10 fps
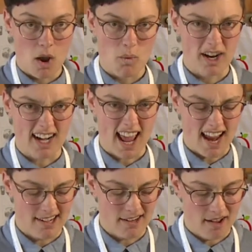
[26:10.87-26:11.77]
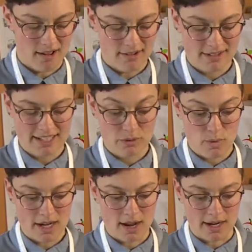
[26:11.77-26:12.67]
we're going to add it all, because
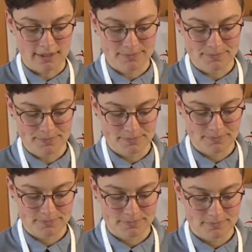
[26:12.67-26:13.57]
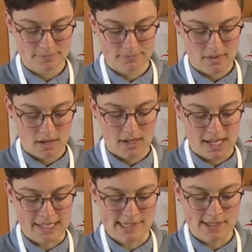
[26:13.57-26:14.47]
why not?
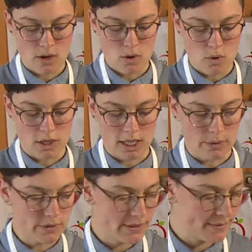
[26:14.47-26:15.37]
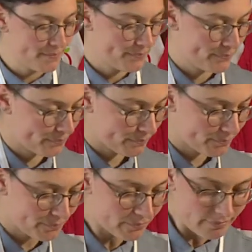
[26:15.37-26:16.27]
It's so close.
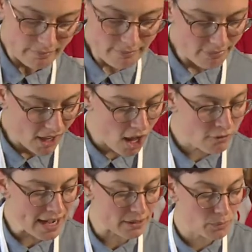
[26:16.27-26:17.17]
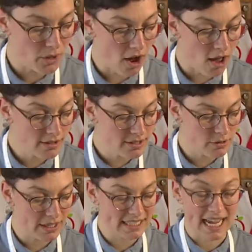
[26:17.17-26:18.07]
All right, we're also
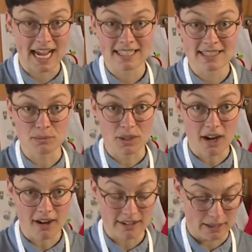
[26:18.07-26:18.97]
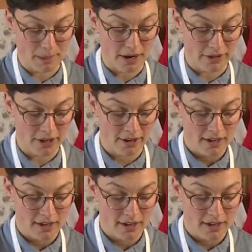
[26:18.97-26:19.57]
going to add some garlic powder.